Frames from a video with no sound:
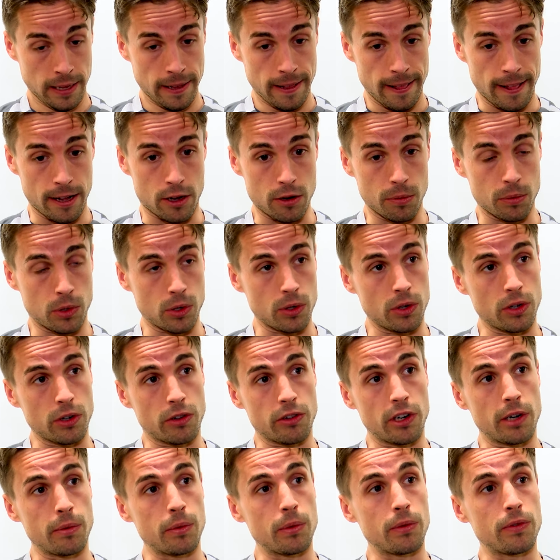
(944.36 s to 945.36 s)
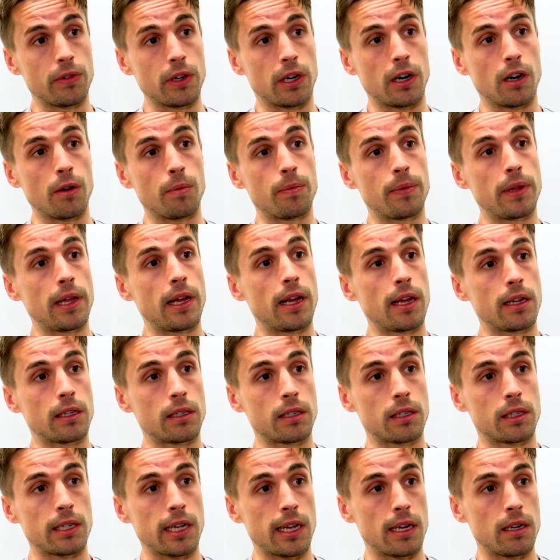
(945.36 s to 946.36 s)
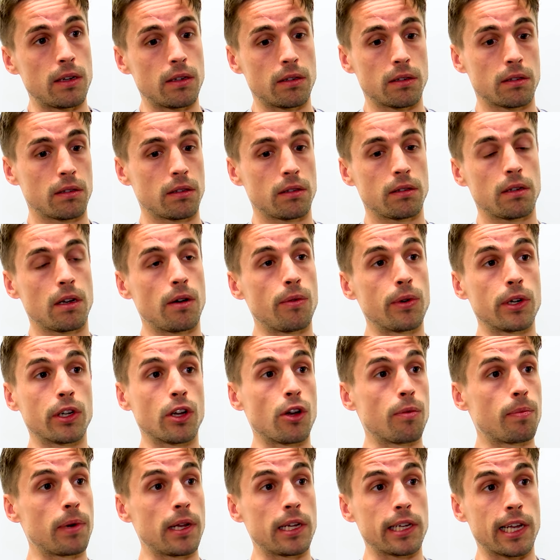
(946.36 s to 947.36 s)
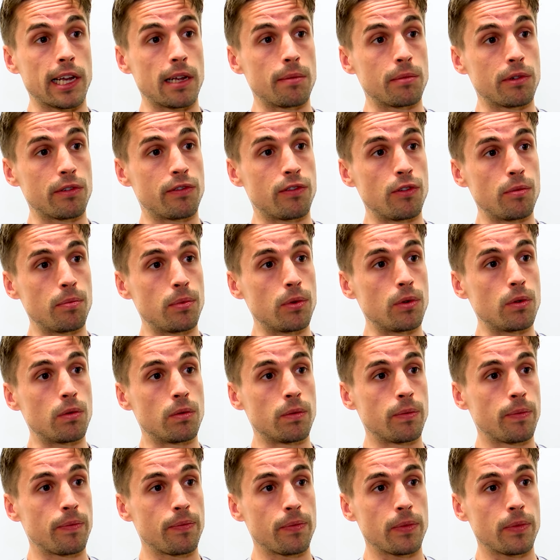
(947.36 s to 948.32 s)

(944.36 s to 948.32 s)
I come to an agreement with the club there to say, look, I want to go play games of football.